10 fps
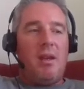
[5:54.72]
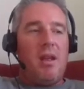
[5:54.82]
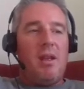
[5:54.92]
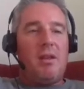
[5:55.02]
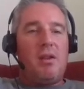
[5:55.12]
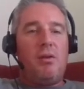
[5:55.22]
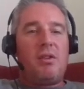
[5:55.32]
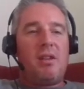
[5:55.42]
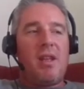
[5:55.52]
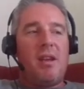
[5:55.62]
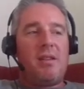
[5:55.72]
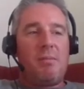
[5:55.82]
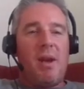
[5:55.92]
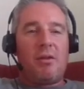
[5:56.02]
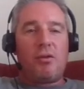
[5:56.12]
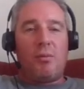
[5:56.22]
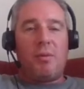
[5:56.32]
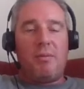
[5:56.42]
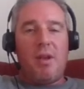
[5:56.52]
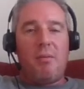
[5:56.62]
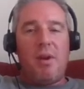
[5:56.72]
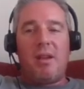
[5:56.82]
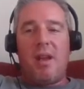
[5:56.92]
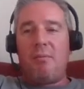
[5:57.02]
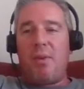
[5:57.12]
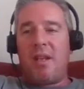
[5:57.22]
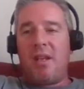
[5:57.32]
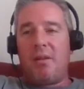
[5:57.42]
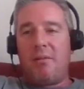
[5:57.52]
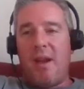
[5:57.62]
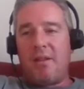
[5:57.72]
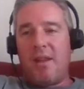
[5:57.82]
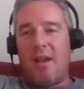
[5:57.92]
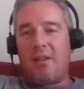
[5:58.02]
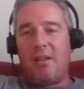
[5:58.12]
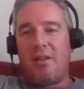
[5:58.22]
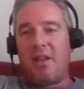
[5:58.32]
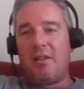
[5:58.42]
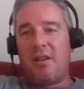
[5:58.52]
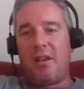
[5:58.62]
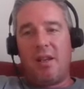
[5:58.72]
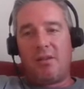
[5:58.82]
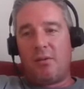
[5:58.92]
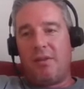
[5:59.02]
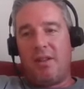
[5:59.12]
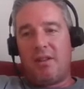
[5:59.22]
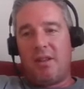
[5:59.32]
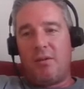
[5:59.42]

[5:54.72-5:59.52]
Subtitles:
Using that as a backdrop, and picking up the fact that actually the thing that connects all of these things,